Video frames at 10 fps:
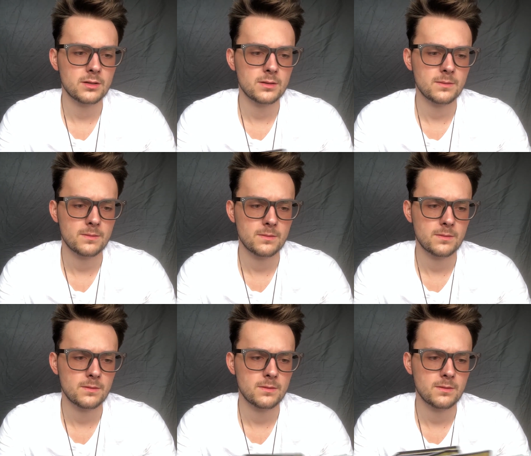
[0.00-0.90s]

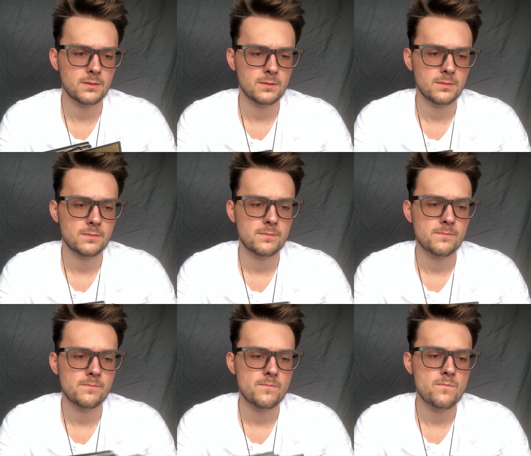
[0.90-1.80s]

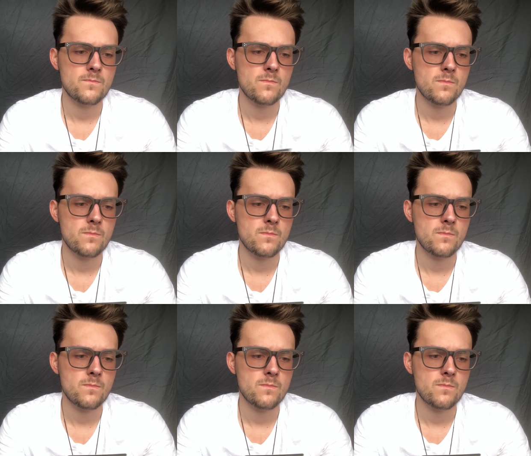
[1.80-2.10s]
(no one is talking)